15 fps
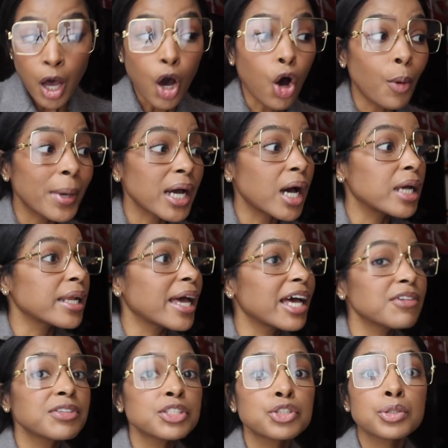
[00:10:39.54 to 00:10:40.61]
Oh my God,
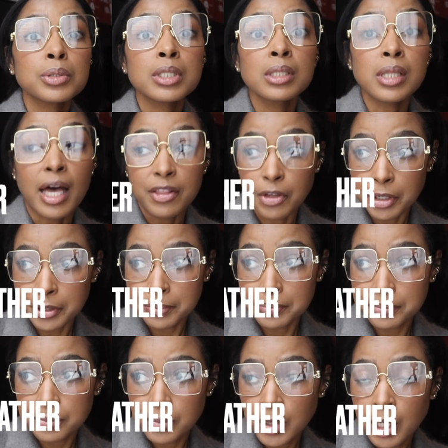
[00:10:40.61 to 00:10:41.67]
heavy duty leather.
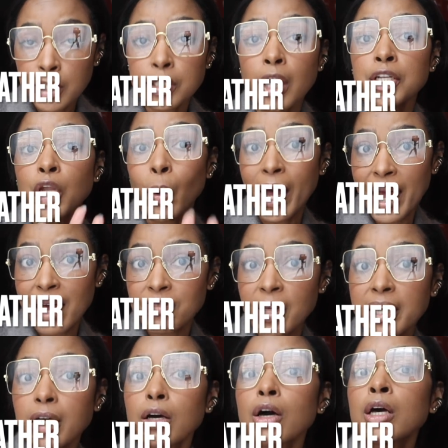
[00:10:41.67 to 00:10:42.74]
Y'all know I have
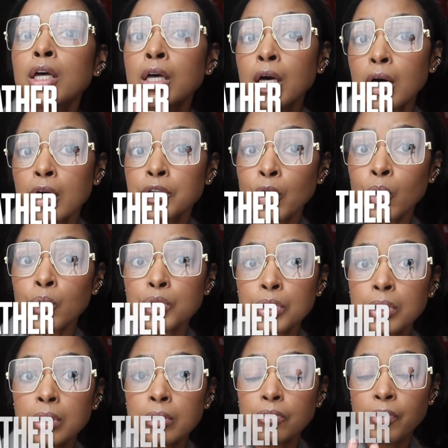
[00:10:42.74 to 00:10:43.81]
like an
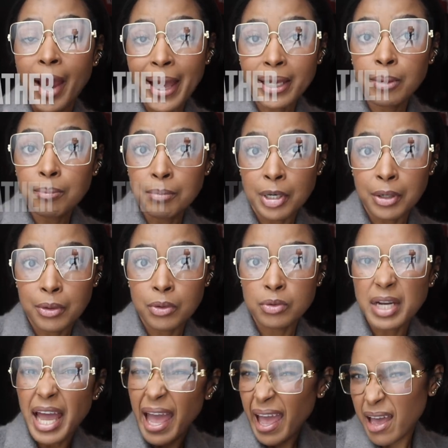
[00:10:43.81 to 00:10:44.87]
older rag and
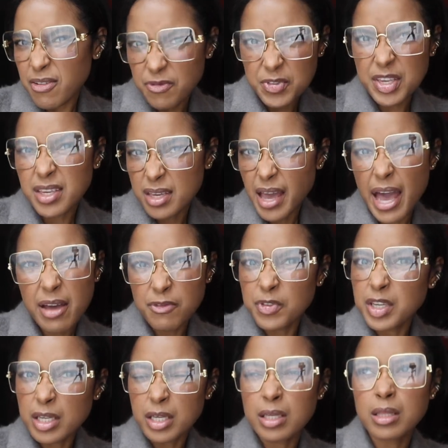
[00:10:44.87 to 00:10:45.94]
bone,
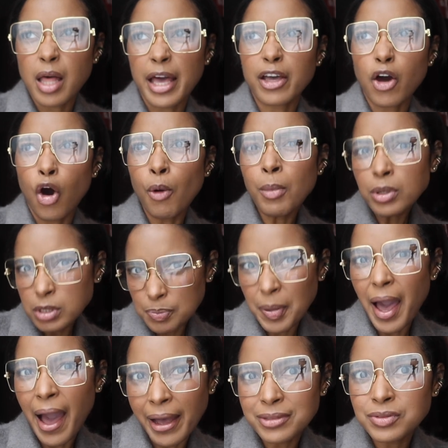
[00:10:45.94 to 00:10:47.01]
heavy, like almost
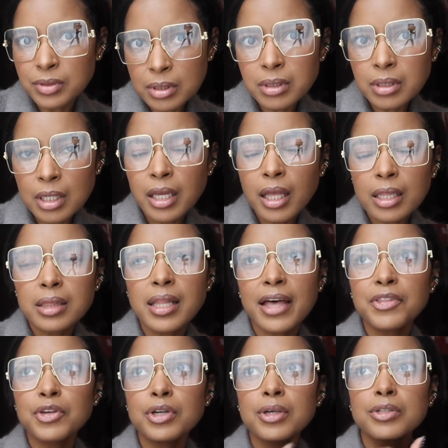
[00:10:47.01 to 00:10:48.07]
patent
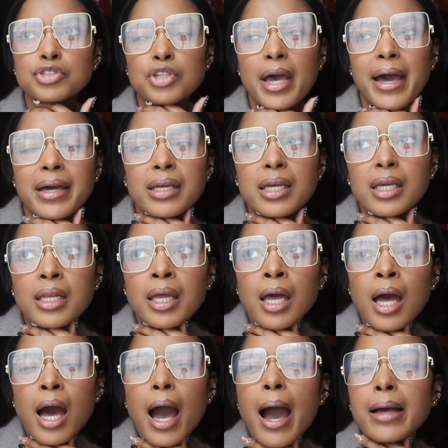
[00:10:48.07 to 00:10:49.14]
leather jacket.
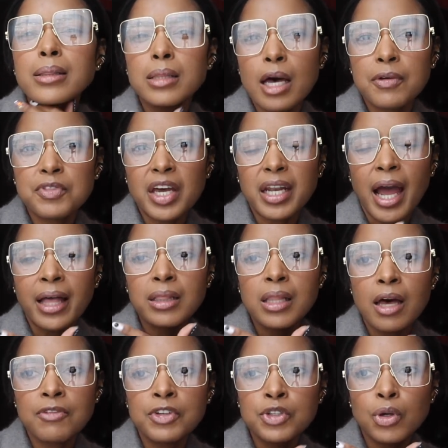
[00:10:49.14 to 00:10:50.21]
I love that. I
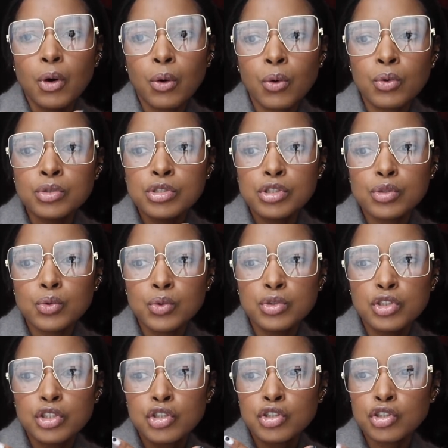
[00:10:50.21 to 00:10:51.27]
love an old school
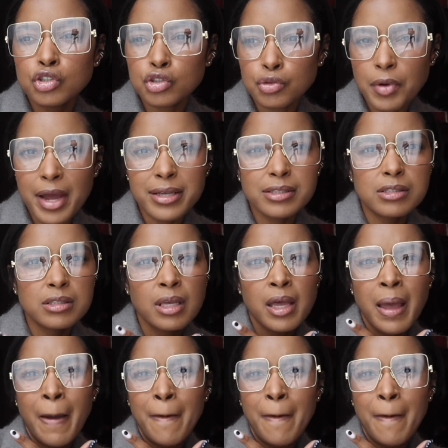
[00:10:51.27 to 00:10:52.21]
distressed,